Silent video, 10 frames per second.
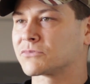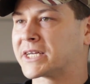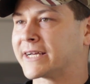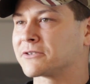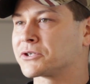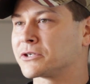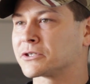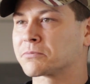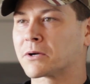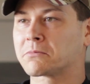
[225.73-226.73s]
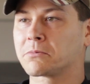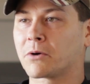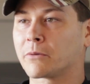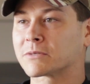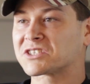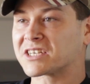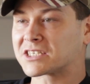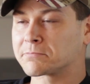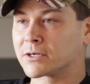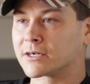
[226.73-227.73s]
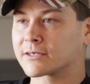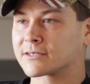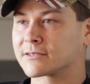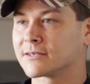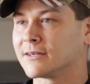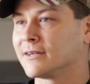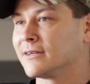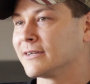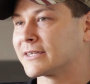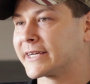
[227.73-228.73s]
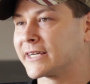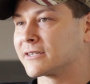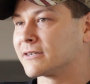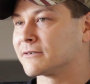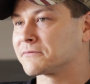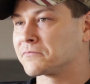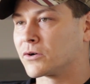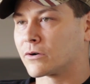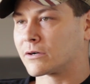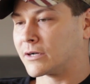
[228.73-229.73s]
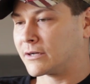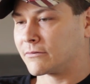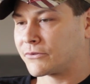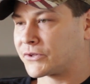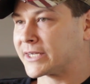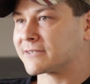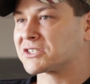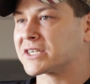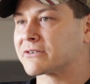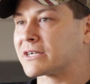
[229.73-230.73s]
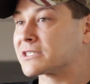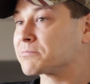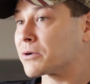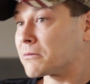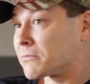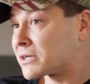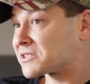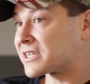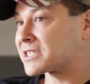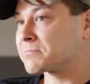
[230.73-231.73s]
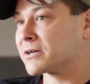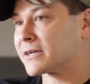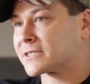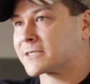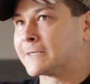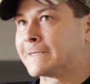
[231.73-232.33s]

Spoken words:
can of chews probably almost $6. A thing of cigarettes probably about $6.